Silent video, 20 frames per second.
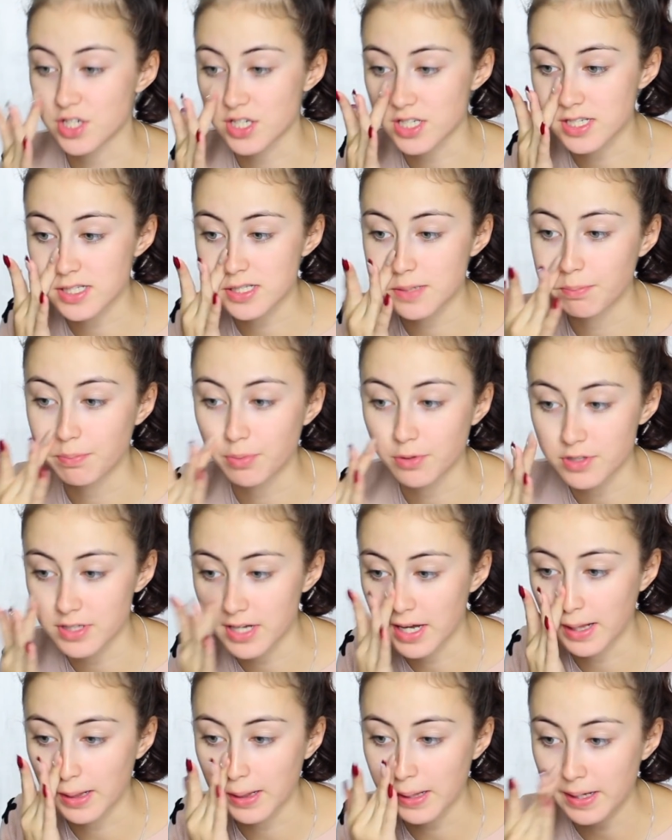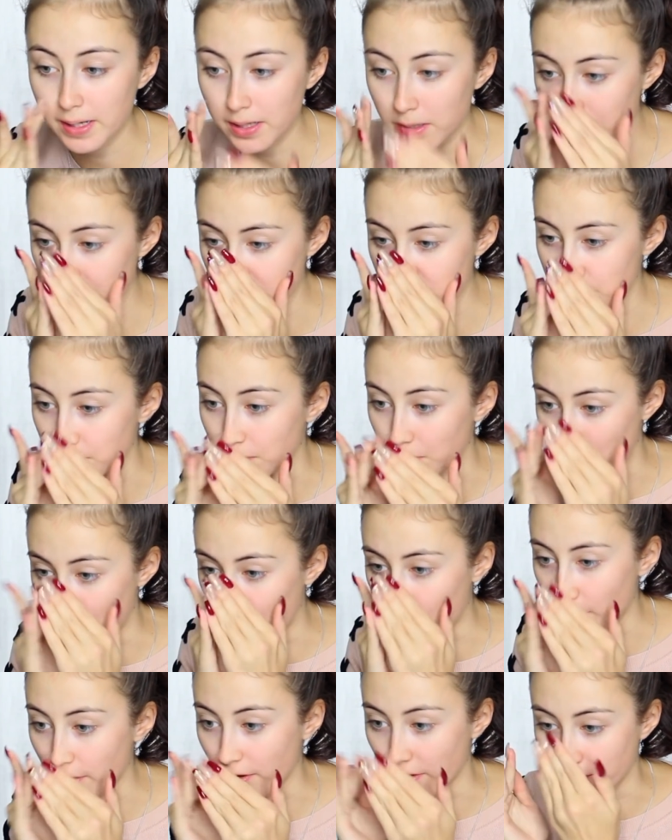just put a little bit
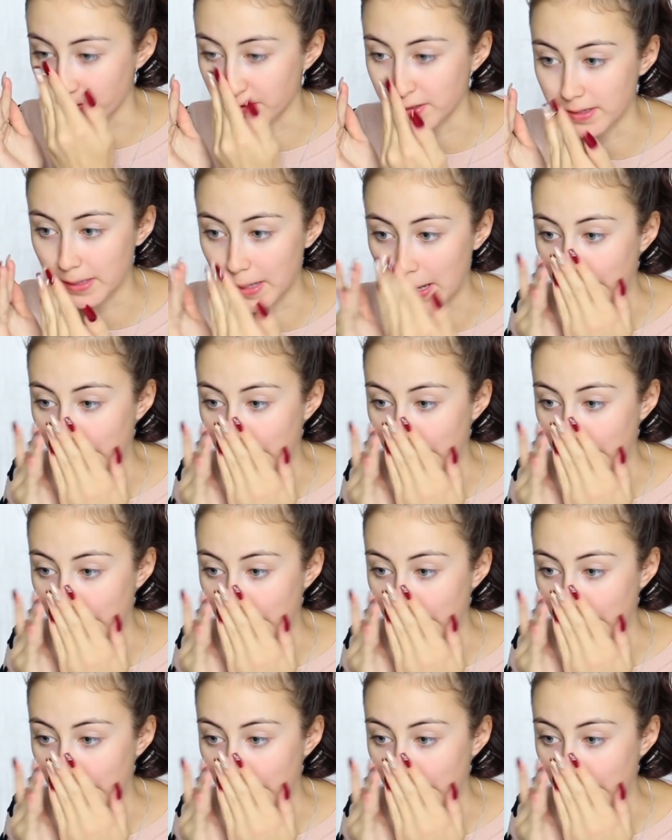more of it,